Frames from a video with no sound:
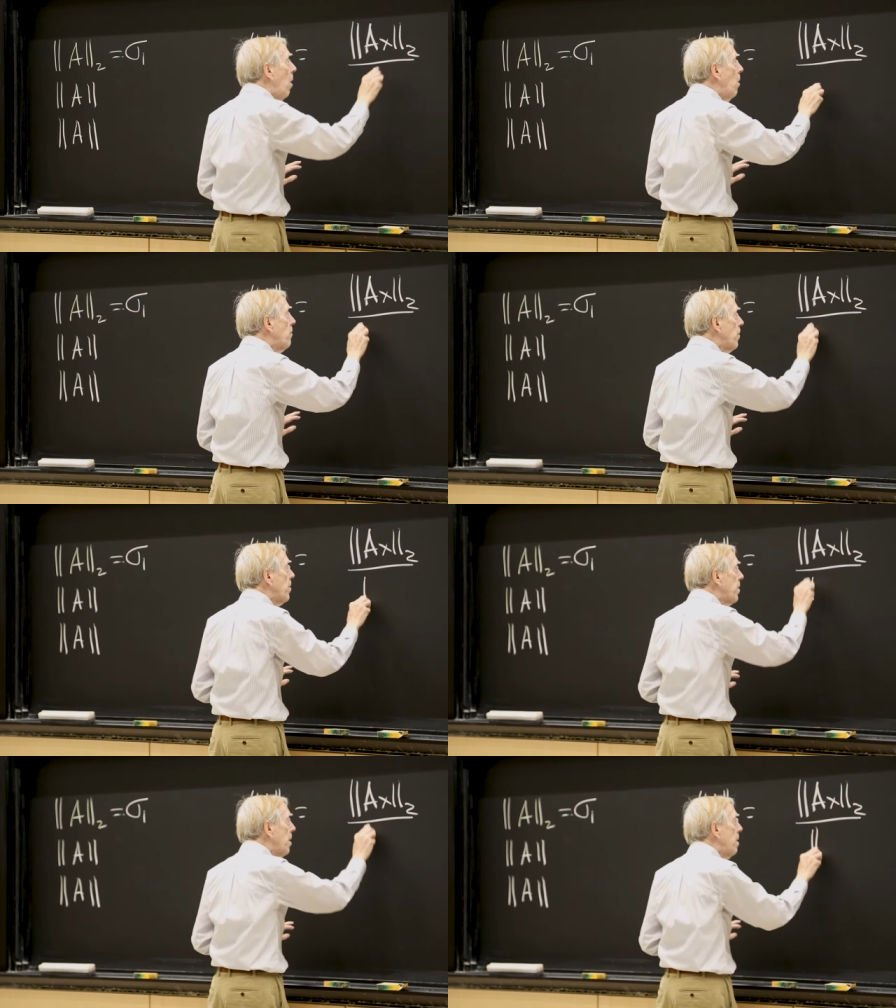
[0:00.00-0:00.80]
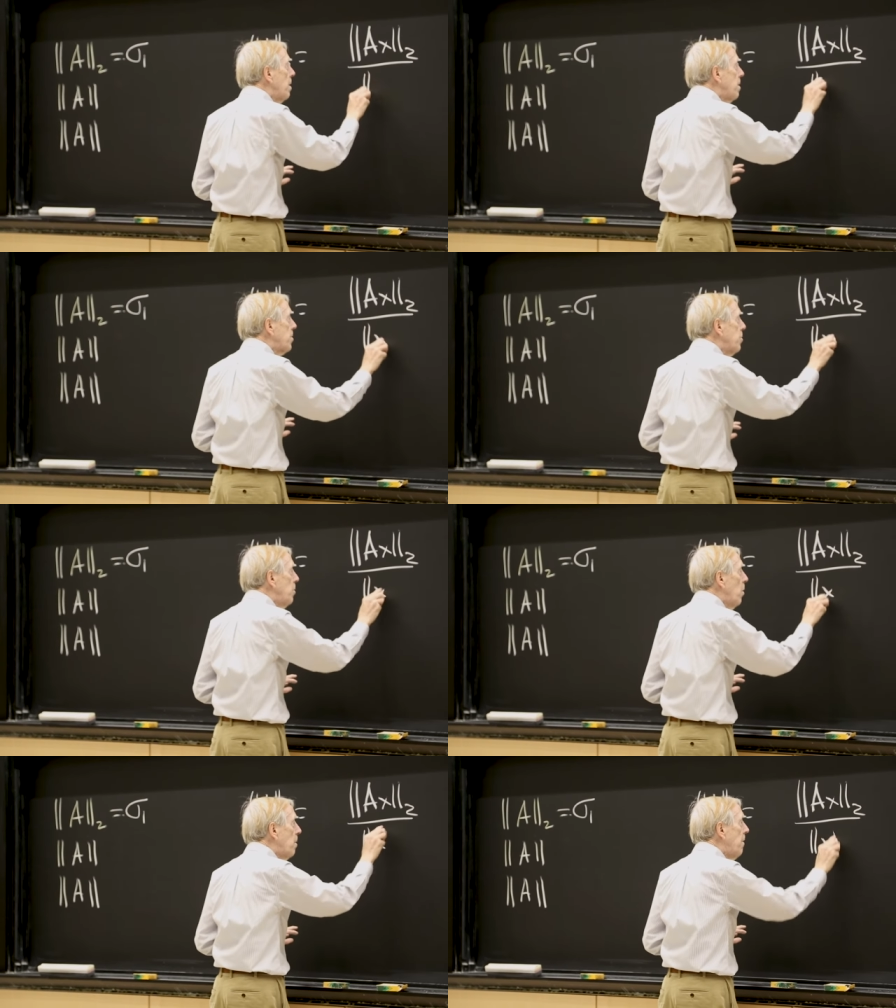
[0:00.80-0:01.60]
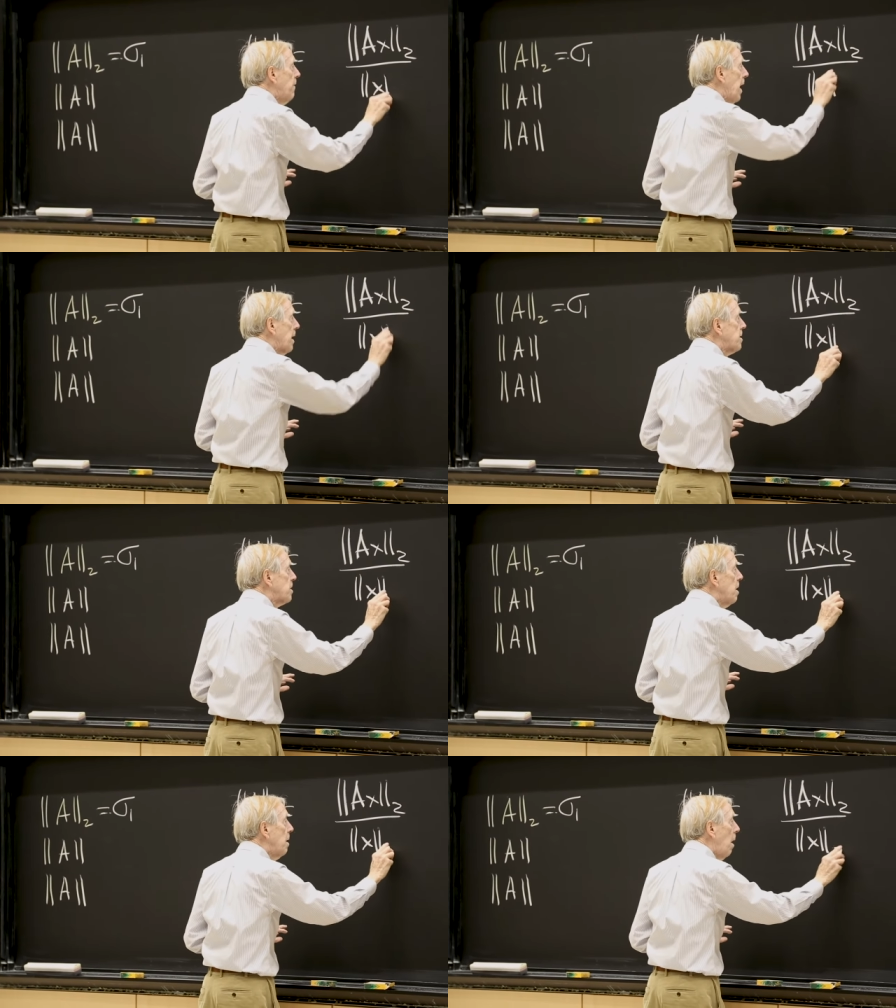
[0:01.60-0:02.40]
over the two norm of X.